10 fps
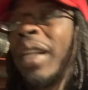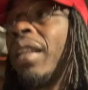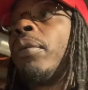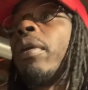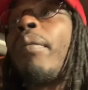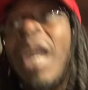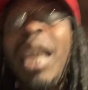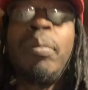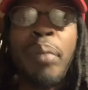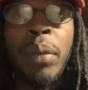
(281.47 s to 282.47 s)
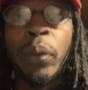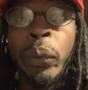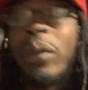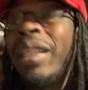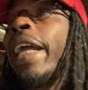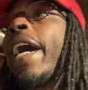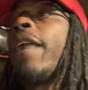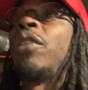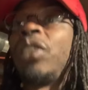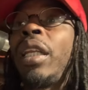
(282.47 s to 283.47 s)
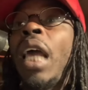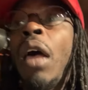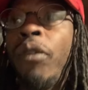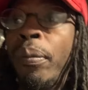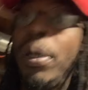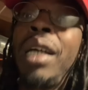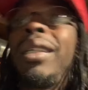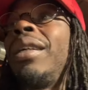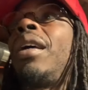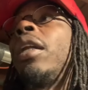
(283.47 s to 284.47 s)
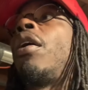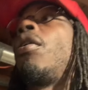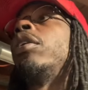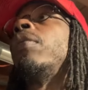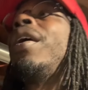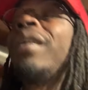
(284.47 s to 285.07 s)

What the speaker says: And them the main people that have to sit down, from Butter, Young, and all them,